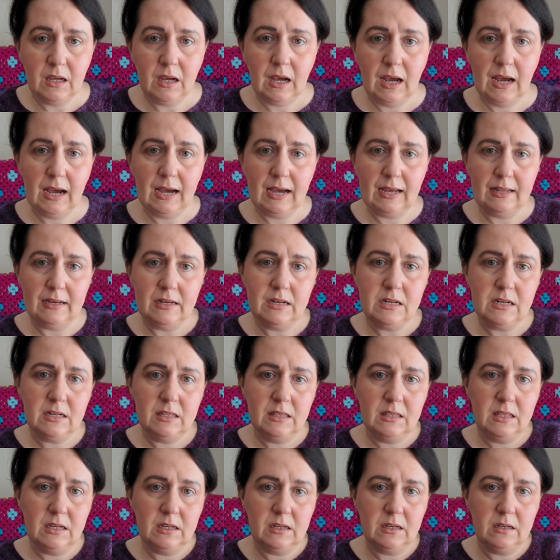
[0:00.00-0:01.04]
and
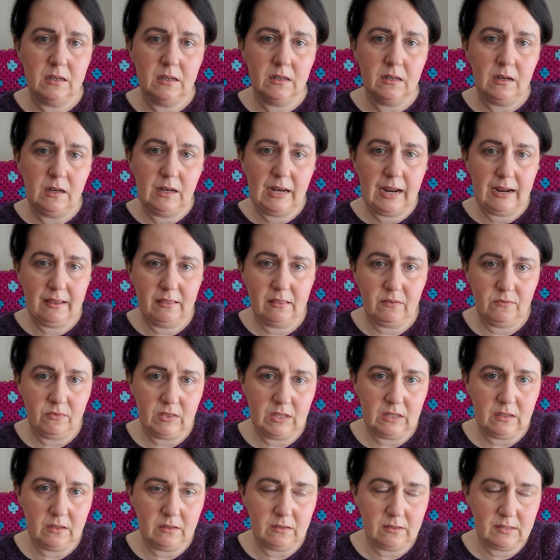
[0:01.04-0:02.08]
the length of
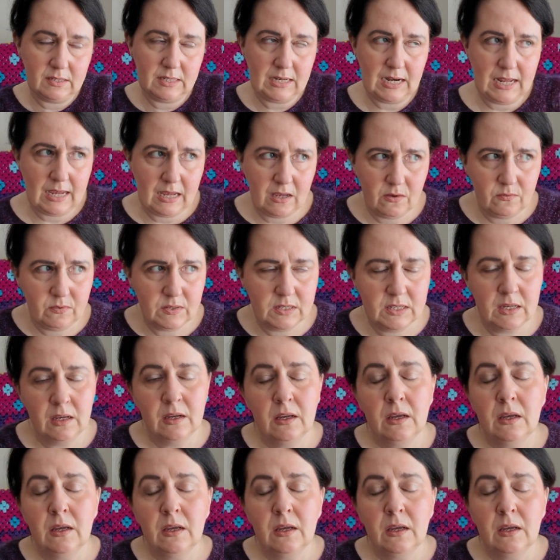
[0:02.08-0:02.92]
the sleeves.